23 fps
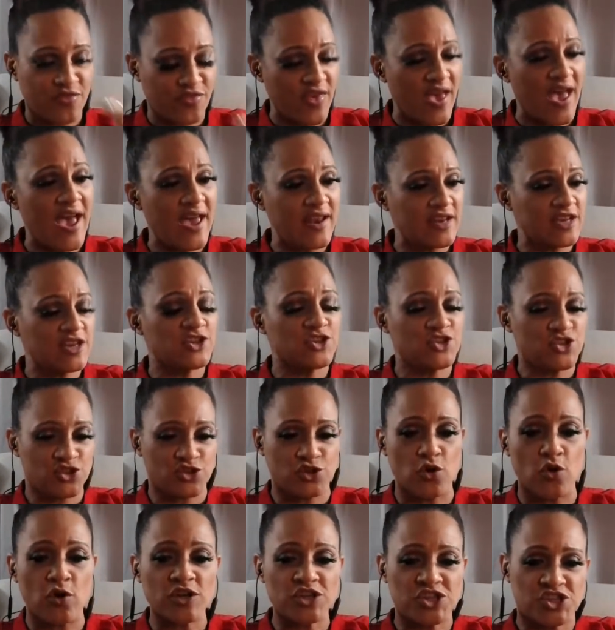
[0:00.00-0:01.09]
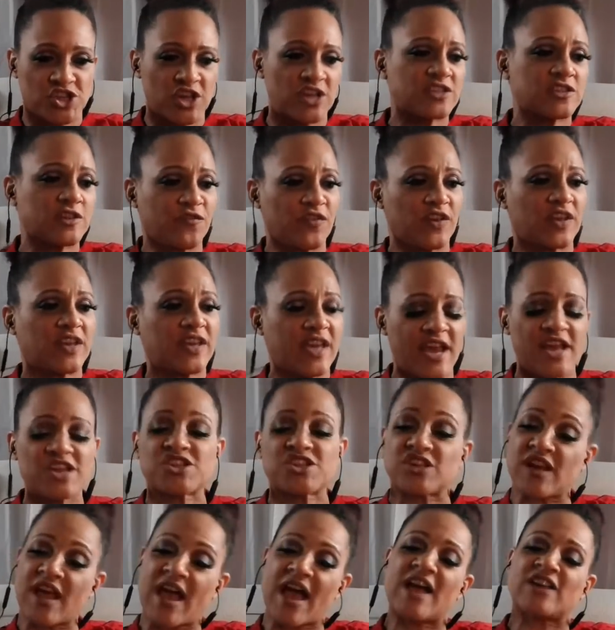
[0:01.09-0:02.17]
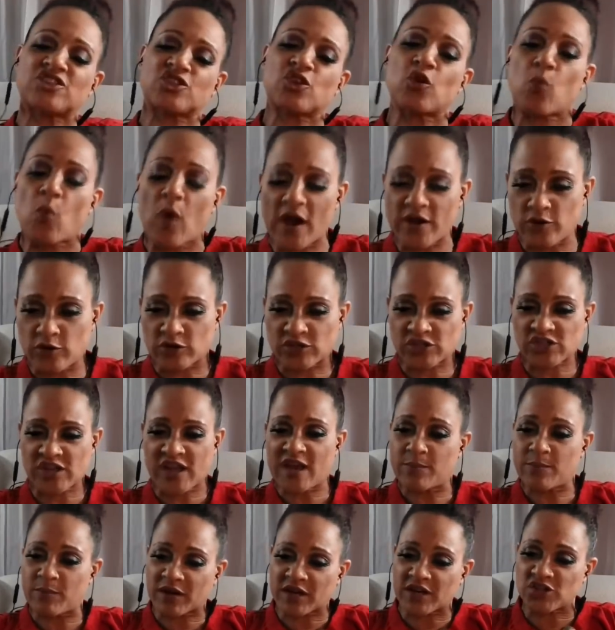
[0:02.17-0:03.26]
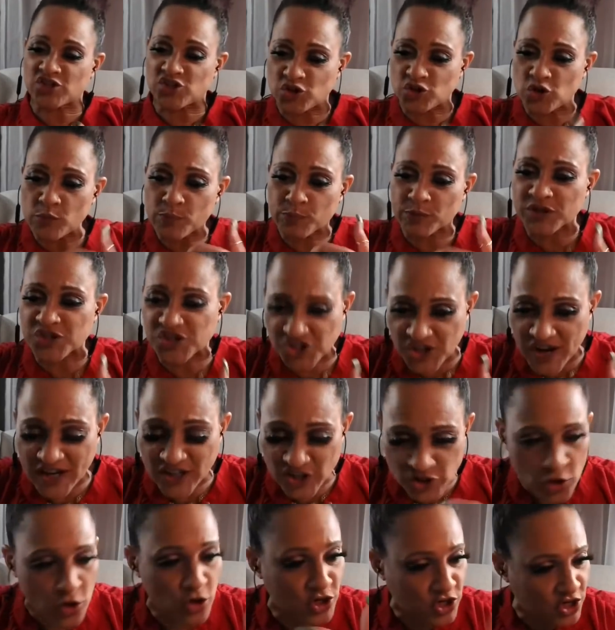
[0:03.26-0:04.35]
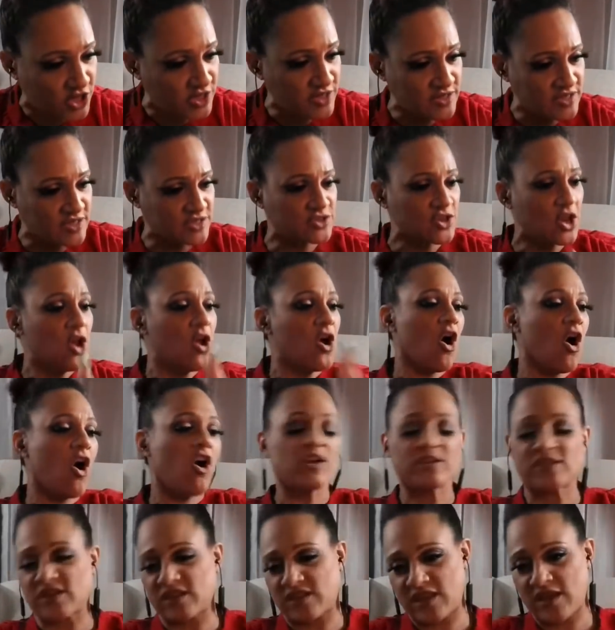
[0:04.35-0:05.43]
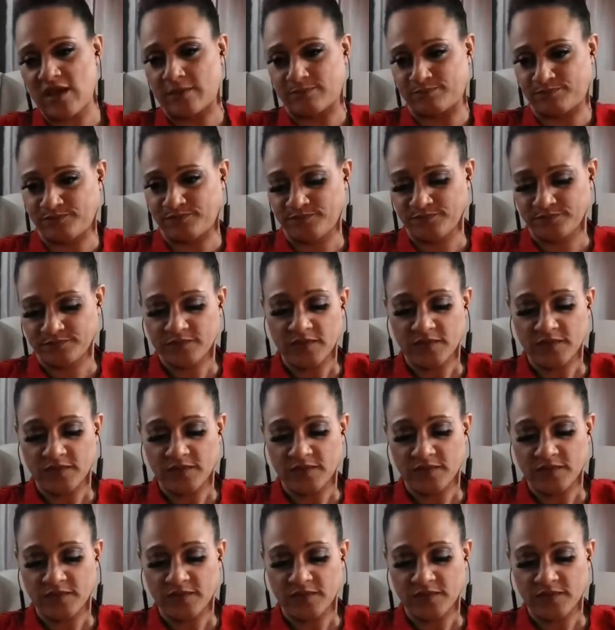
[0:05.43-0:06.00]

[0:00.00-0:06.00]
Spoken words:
That is your justification as to why you're staying, because you project your goodness onto them.